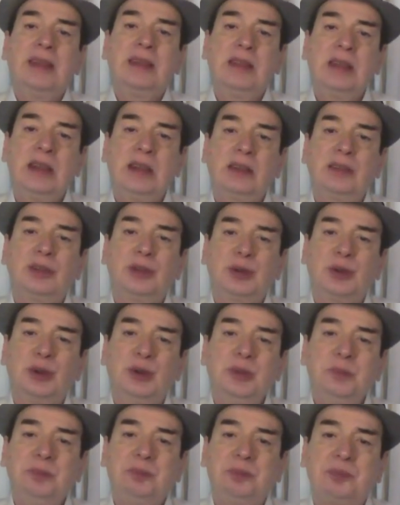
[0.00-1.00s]
things, you
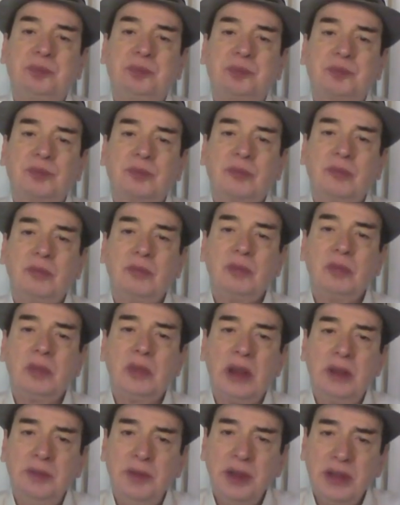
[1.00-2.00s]
know,
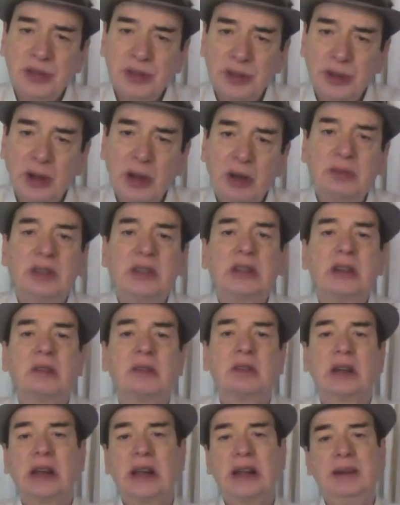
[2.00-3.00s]
which govern
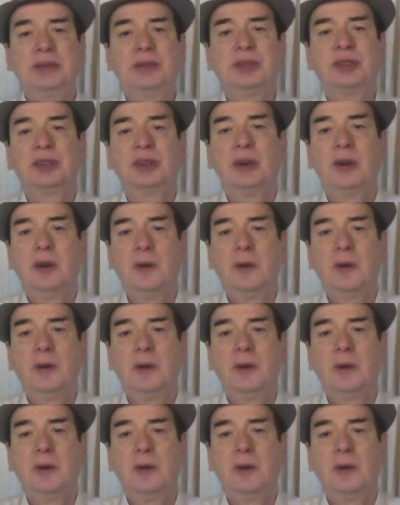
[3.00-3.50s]
our lives,